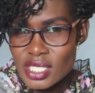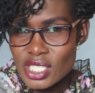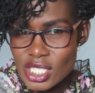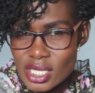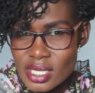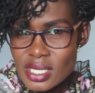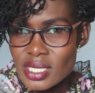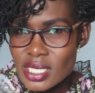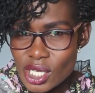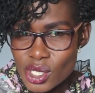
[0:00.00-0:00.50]

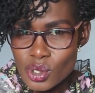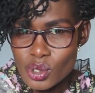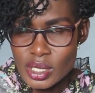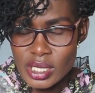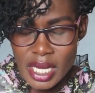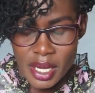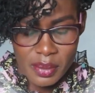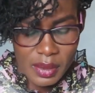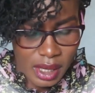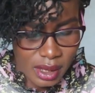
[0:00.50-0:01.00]
Just take your
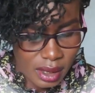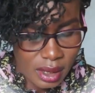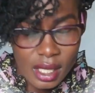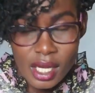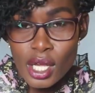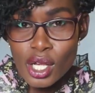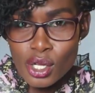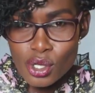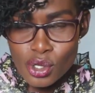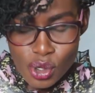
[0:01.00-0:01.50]
time and
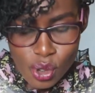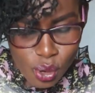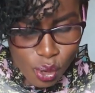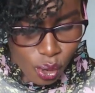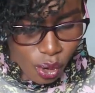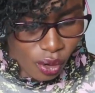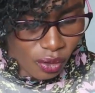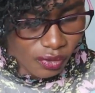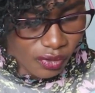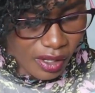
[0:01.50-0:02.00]
know
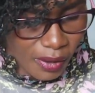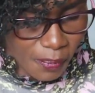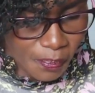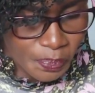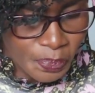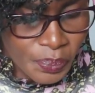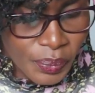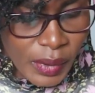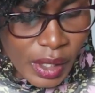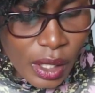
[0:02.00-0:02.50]
all of them.
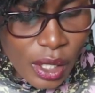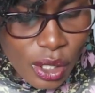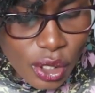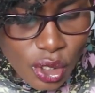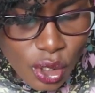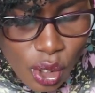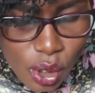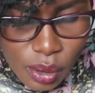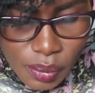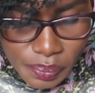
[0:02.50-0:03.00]

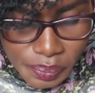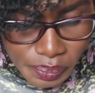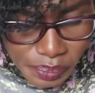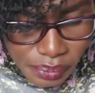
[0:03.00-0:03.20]
So